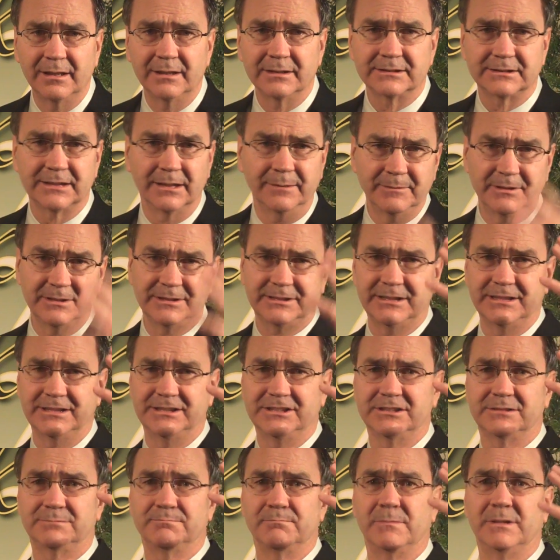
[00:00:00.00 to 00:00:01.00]
Some
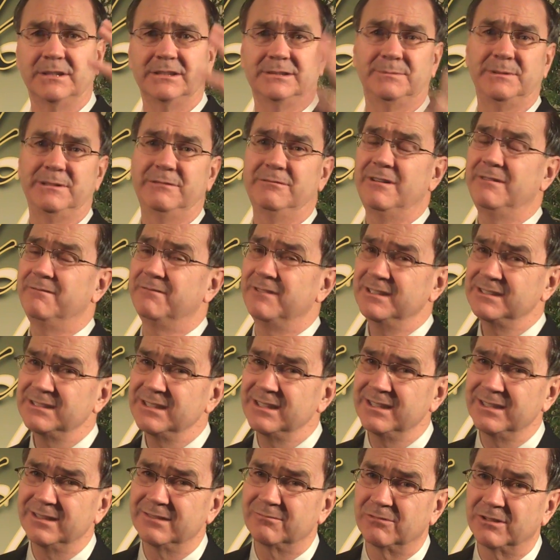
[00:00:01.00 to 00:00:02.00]
decisions must be
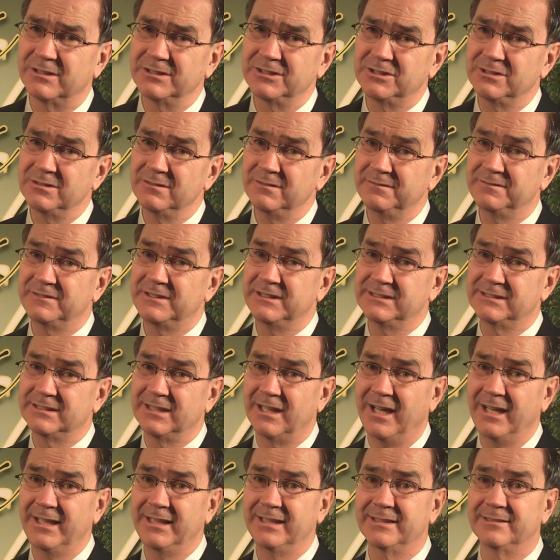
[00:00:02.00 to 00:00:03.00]
revisited once you've
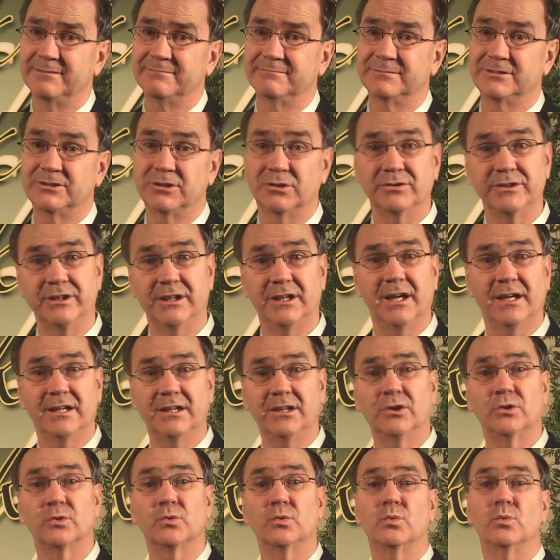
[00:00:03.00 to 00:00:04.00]
decided. So you got
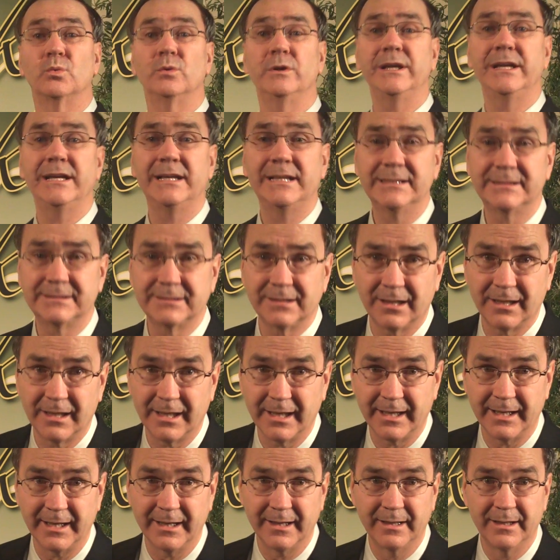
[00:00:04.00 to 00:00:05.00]
to
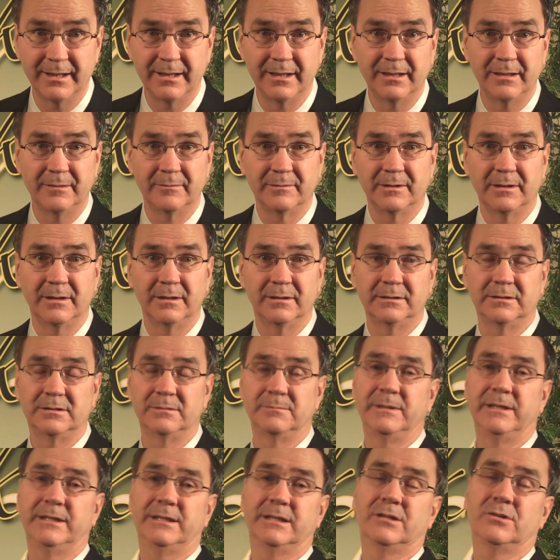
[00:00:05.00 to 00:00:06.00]
redecide to
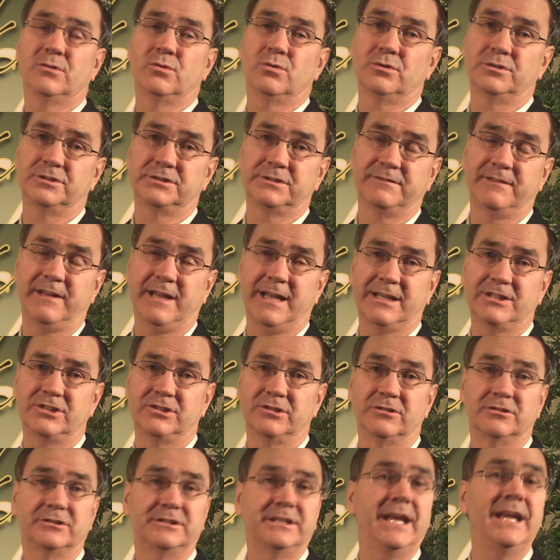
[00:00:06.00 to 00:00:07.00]
make a course of
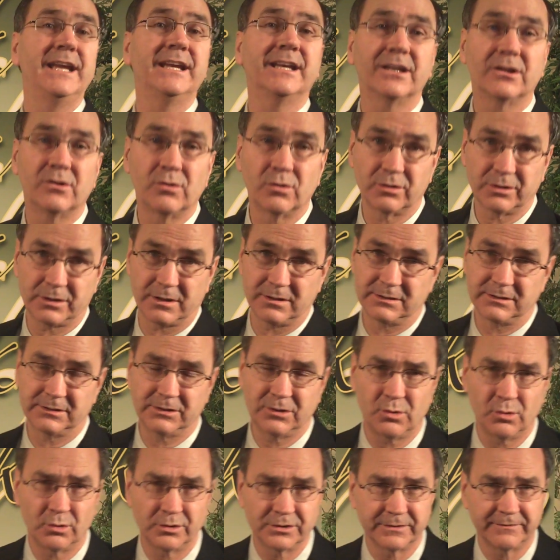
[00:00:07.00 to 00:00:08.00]
action or take a
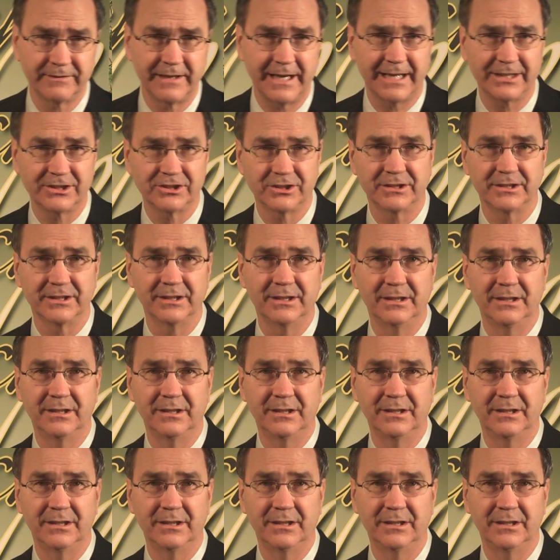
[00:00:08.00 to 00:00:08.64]
course of action.